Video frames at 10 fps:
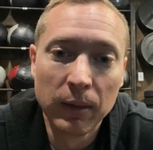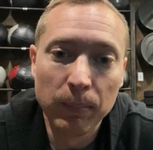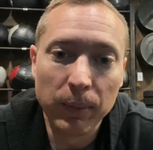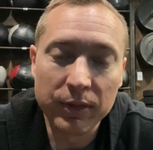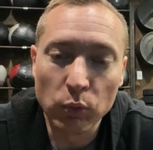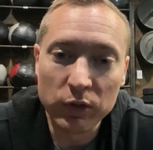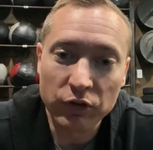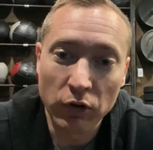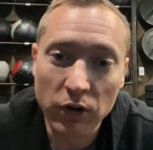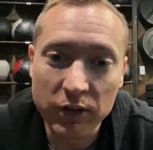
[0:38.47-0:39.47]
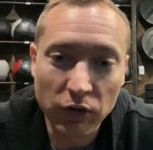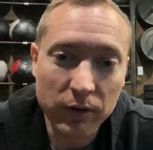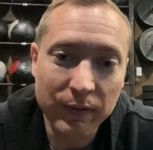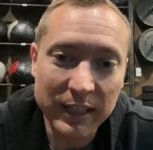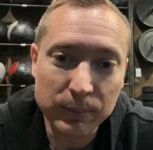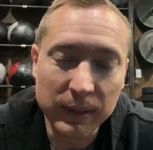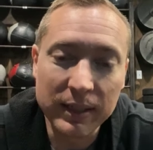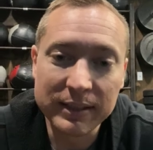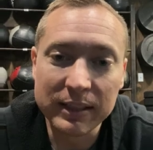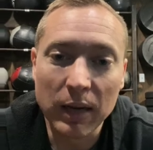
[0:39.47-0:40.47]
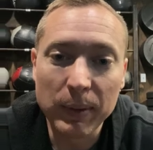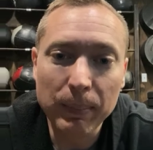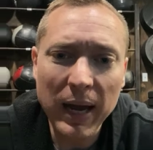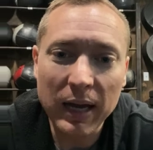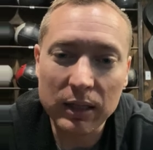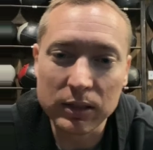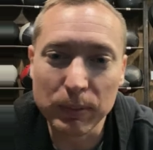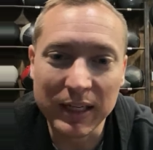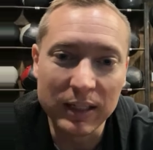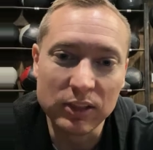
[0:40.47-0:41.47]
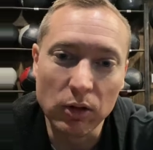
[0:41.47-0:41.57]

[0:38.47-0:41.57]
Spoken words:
but the return on your investment isn't coming back, is because